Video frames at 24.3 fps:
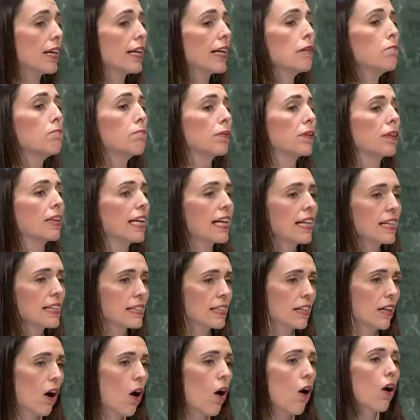a
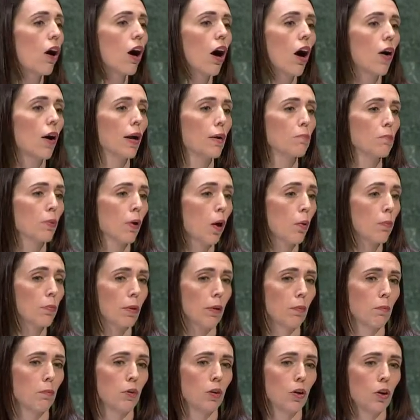complex and ongoing
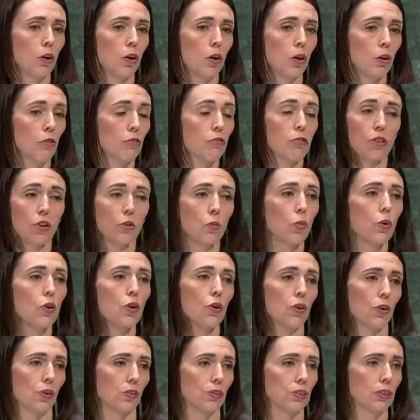problem for the
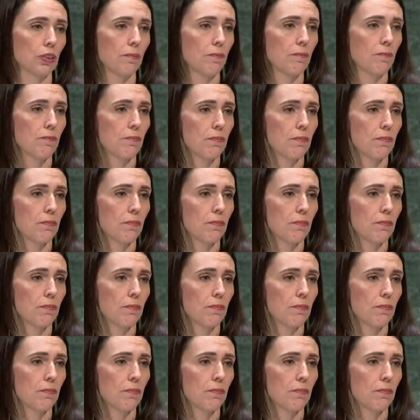world.